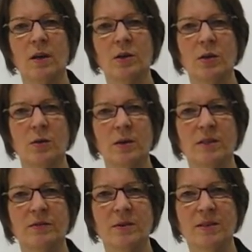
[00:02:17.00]

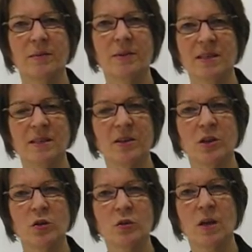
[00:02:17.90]
interviewing something that's in the
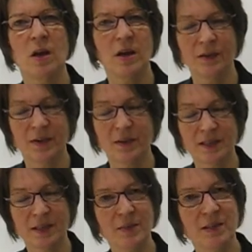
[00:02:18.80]
news, they're filming
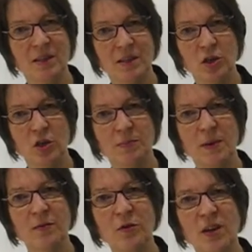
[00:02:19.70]
something that's in the news.
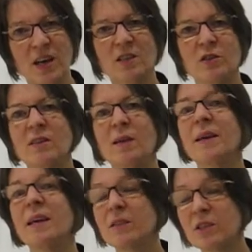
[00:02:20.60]
But if you're going to do something
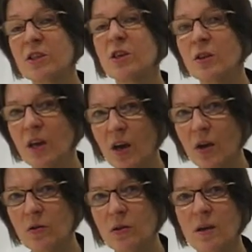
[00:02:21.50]
in the studio,
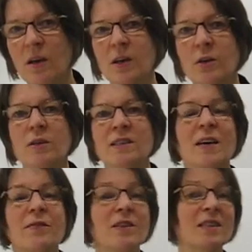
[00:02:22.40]

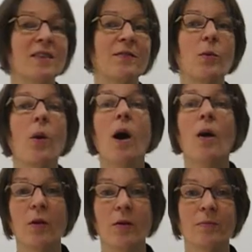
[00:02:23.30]
say for instance if you
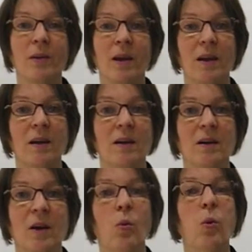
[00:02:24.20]
are on
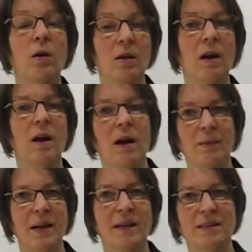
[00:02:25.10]
What Car
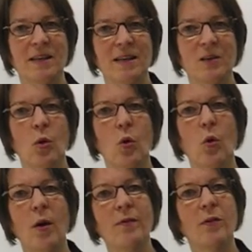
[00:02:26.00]
magazine,
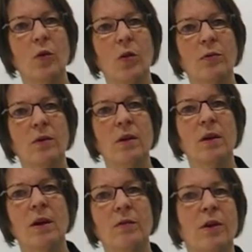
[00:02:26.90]
or if you're on
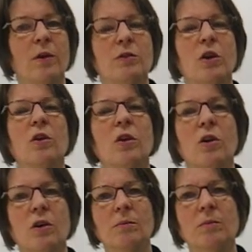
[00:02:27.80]

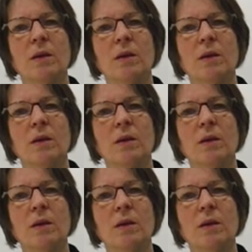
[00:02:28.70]
Vogue.com